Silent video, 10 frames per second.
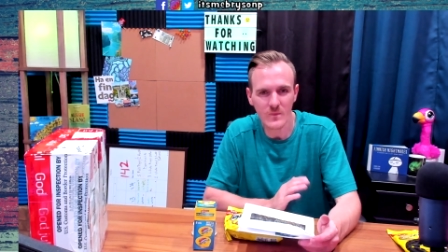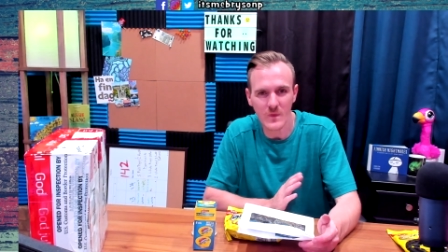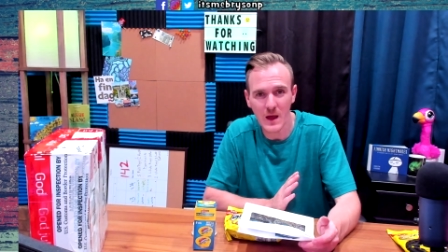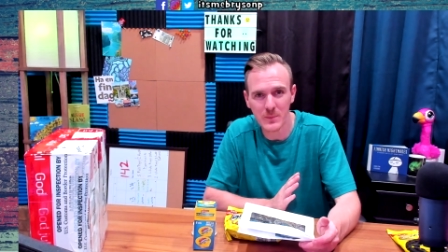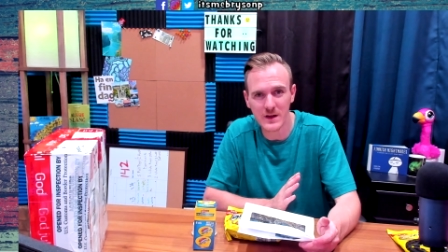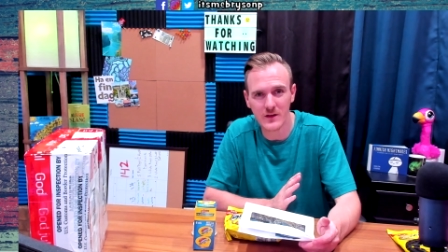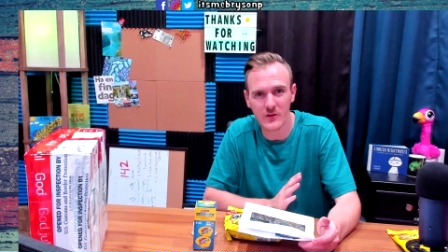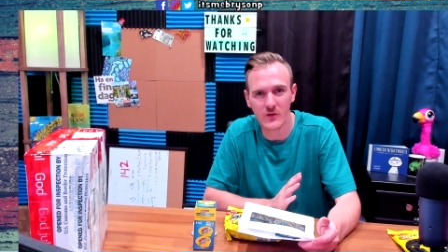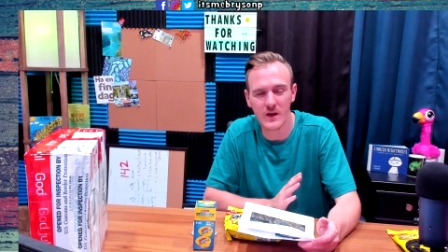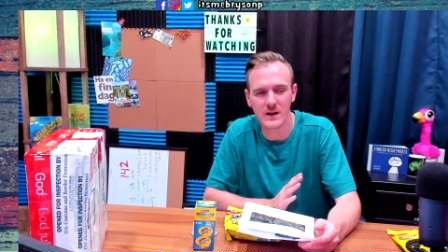That being
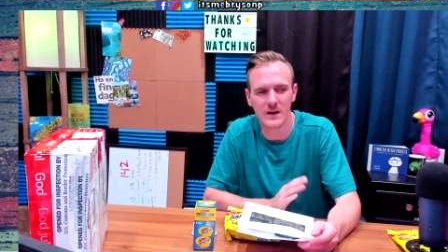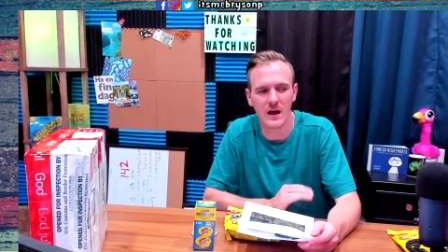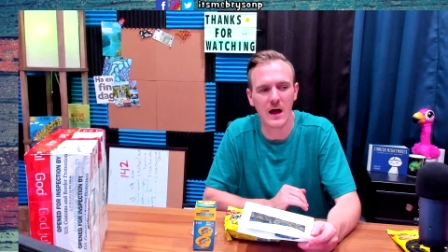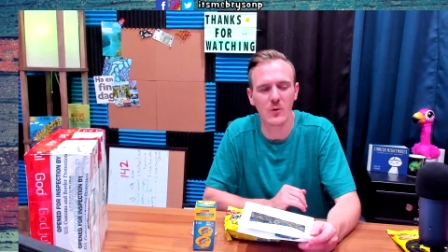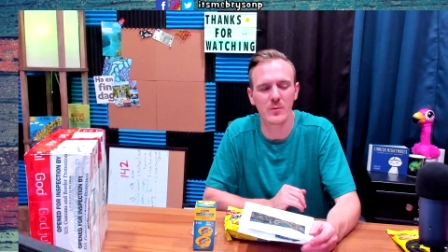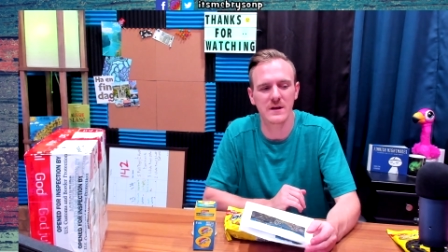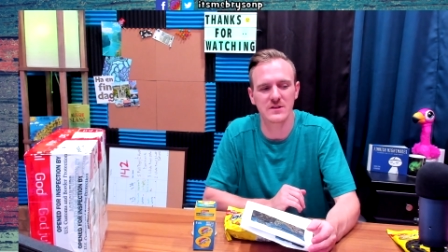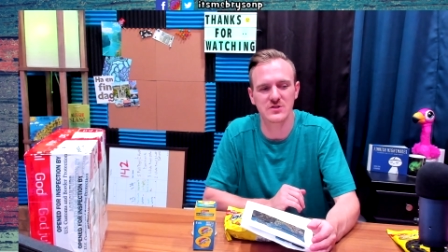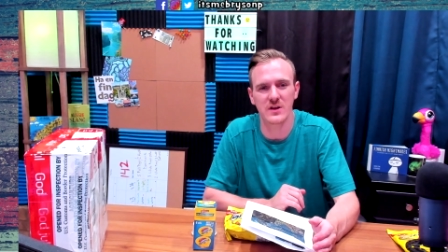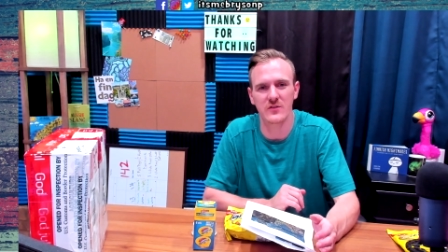said, I will be
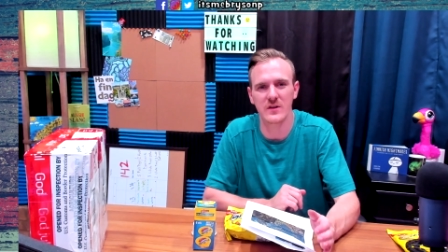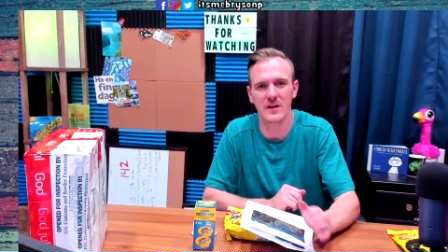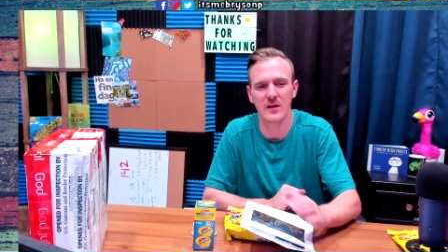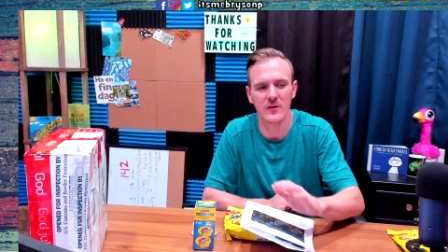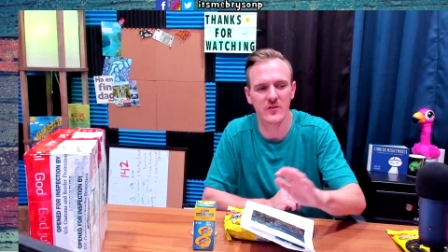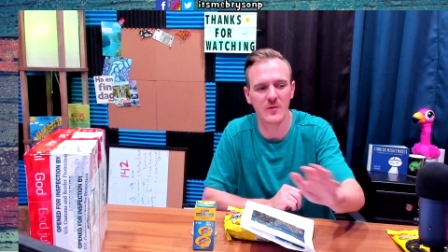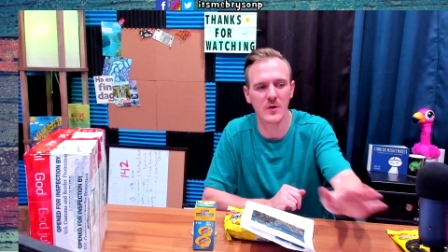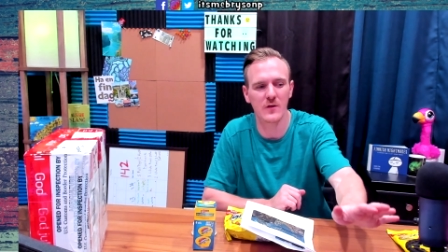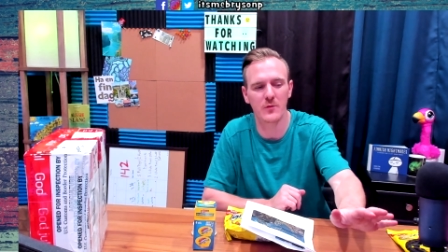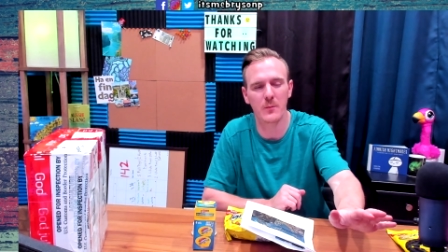adjusting some
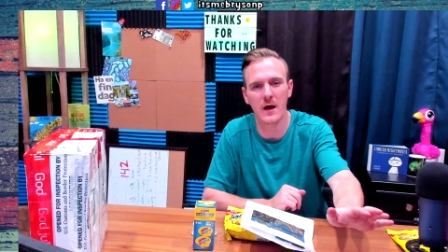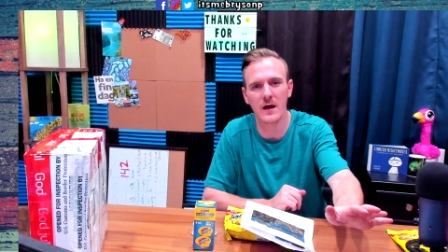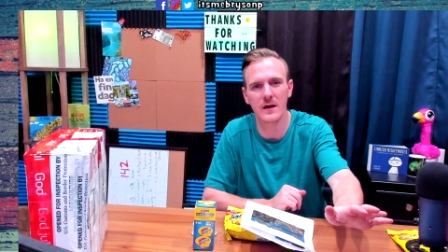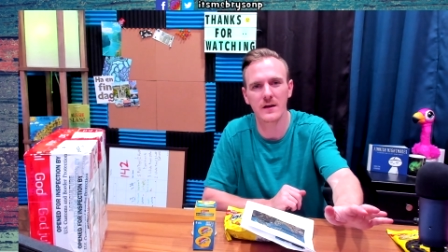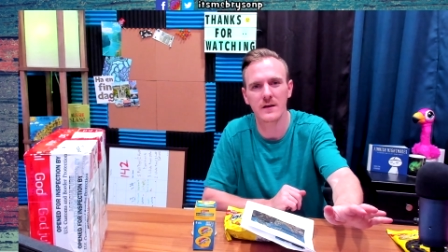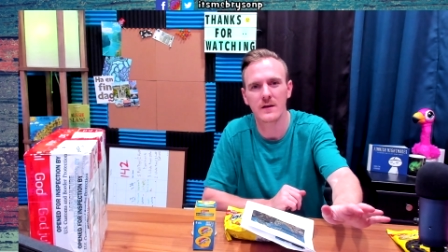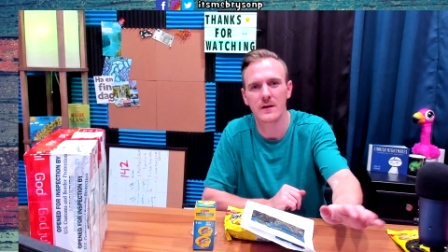of my